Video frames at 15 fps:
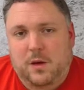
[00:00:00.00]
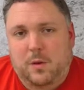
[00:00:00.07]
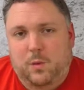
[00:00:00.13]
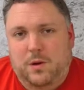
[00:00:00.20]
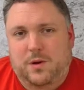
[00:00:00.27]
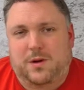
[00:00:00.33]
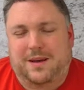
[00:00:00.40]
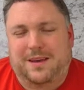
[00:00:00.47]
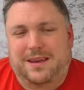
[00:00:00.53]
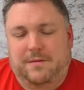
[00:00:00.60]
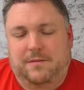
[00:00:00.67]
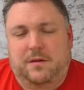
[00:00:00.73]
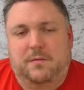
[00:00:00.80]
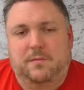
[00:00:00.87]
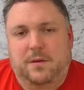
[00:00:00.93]
were not
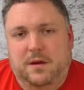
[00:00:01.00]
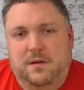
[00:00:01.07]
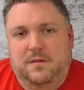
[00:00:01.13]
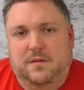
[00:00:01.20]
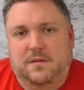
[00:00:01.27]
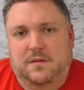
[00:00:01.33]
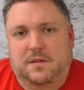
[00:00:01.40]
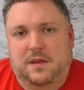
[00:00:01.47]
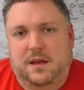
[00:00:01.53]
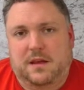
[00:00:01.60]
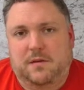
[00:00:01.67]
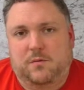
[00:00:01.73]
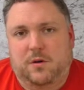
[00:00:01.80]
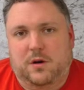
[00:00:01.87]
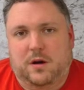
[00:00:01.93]
even computers, they
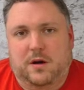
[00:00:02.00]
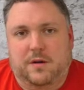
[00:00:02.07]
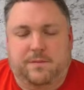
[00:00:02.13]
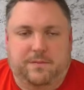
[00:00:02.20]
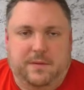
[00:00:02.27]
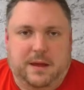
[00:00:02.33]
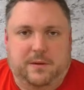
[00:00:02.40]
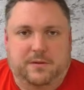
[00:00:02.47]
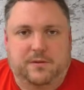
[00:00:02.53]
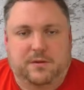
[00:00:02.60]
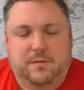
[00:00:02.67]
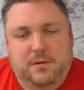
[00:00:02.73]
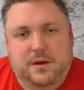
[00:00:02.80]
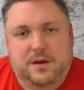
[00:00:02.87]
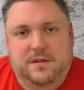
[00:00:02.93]
were household
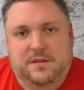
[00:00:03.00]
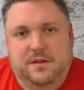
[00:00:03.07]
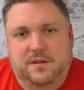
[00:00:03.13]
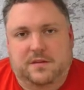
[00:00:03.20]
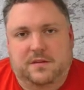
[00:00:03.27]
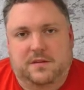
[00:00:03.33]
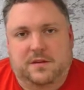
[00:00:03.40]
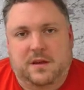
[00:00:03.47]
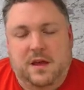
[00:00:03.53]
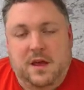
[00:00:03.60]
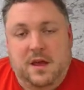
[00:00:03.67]
appliances.